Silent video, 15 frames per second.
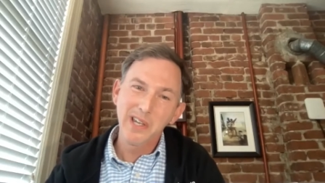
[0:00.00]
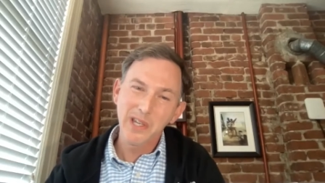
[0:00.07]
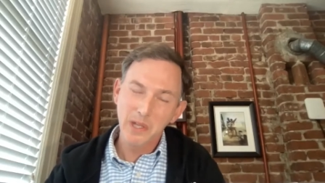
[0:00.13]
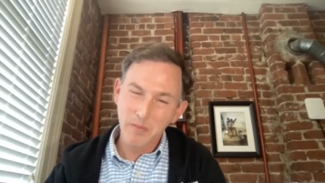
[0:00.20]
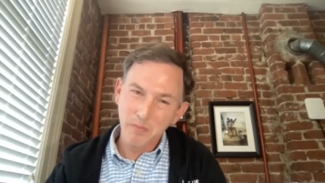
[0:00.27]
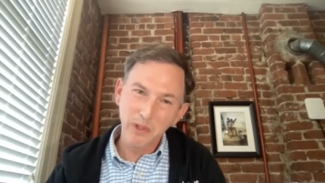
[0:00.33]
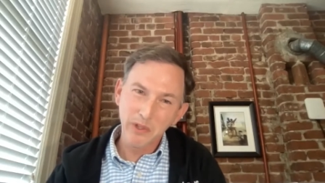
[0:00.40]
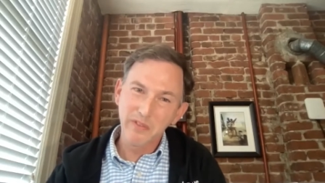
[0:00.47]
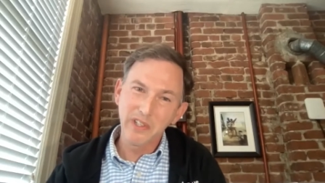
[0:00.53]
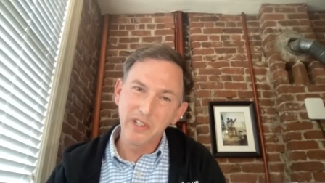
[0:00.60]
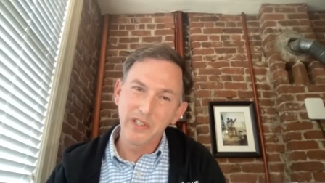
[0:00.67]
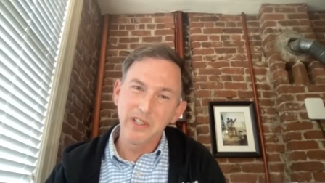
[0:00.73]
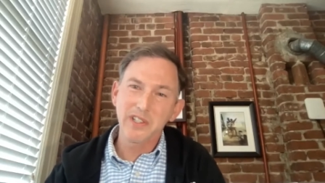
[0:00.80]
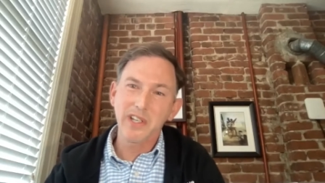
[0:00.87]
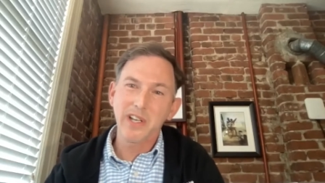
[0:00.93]
improve the
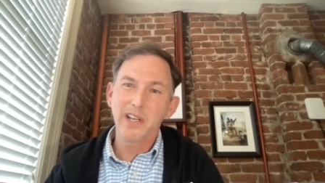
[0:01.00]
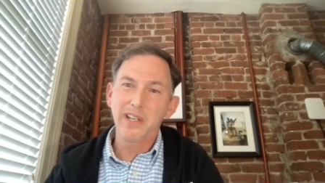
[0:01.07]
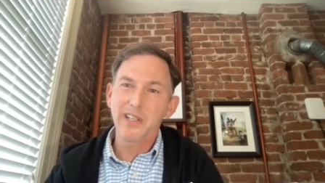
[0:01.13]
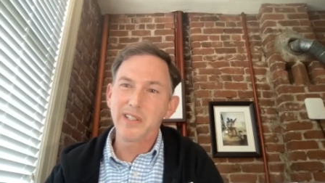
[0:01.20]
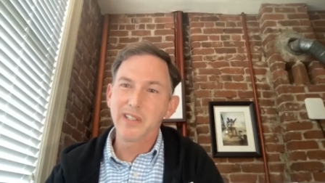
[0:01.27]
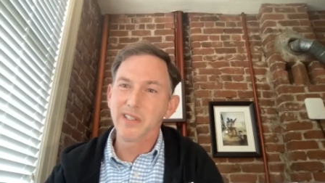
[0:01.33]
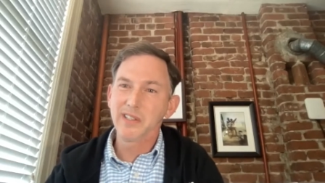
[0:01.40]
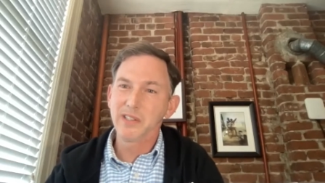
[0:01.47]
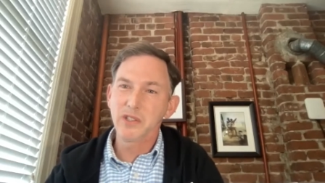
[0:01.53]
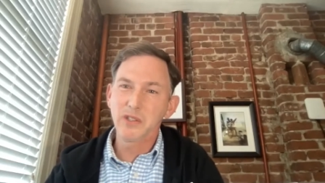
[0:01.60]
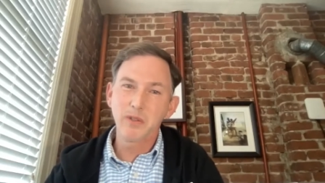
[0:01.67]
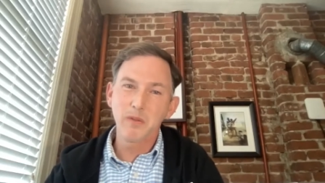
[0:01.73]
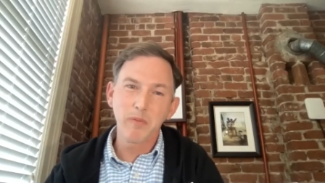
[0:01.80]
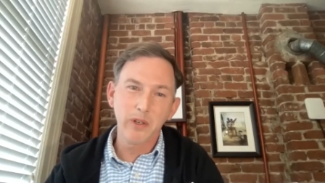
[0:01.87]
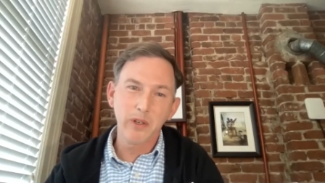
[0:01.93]
design and do a more
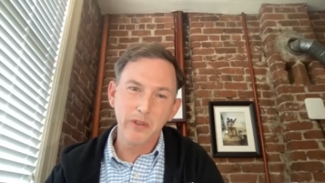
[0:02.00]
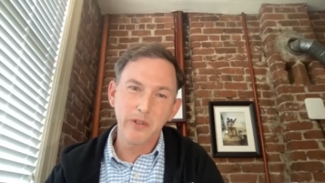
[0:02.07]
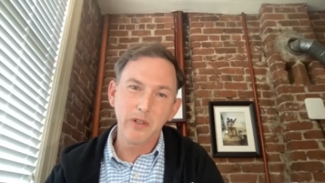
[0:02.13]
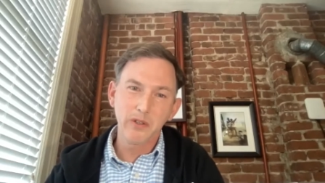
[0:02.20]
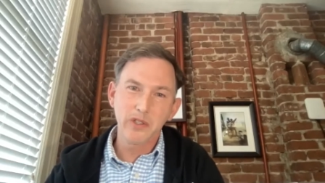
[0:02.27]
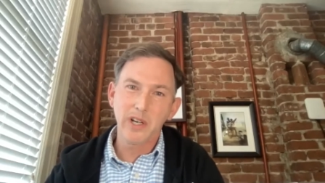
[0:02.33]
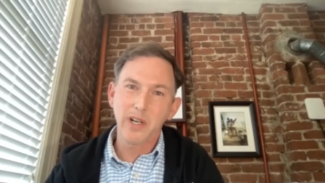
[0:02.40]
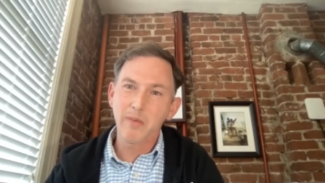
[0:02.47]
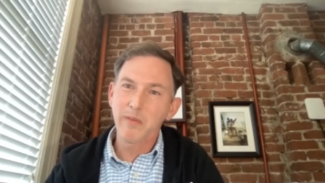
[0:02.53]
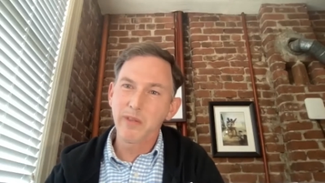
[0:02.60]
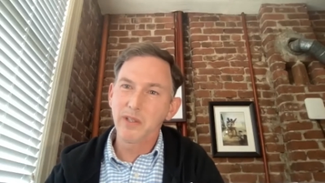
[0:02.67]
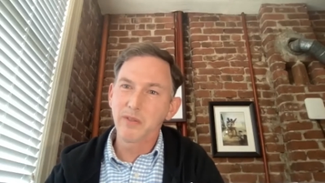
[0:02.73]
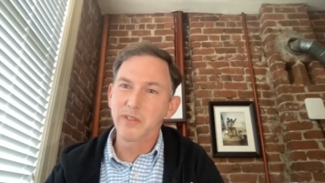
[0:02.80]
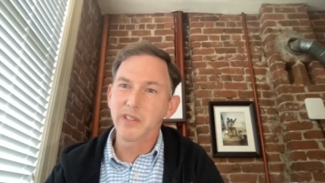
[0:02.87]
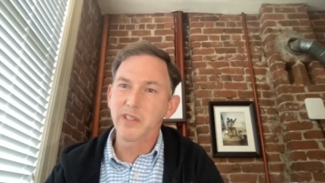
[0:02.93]
thorough job than we
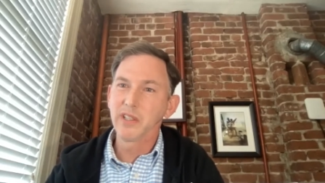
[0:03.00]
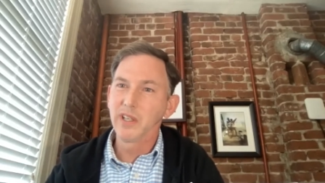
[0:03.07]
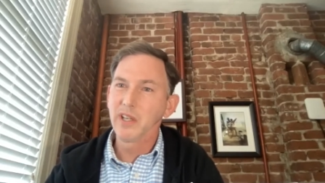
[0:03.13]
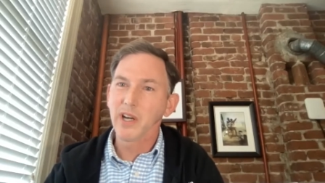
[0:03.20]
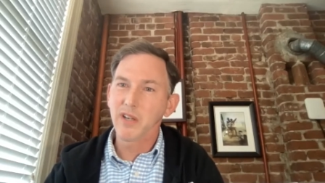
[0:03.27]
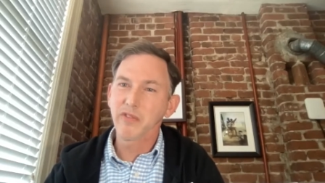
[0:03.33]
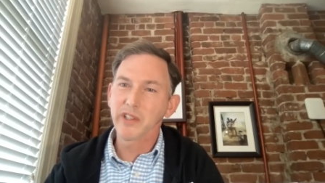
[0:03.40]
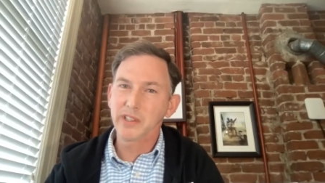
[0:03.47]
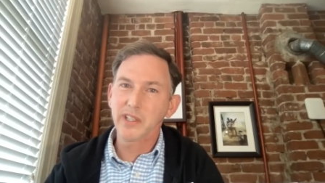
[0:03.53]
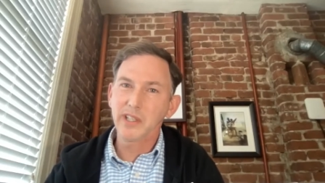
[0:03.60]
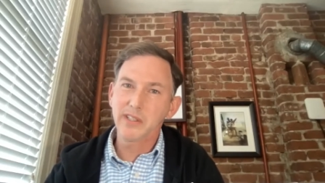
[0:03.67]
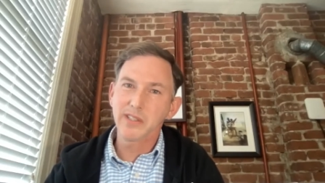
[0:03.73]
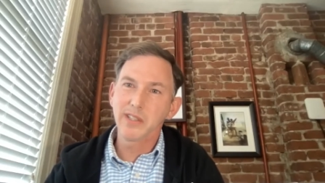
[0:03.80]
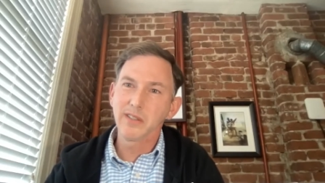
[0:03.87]
often get to.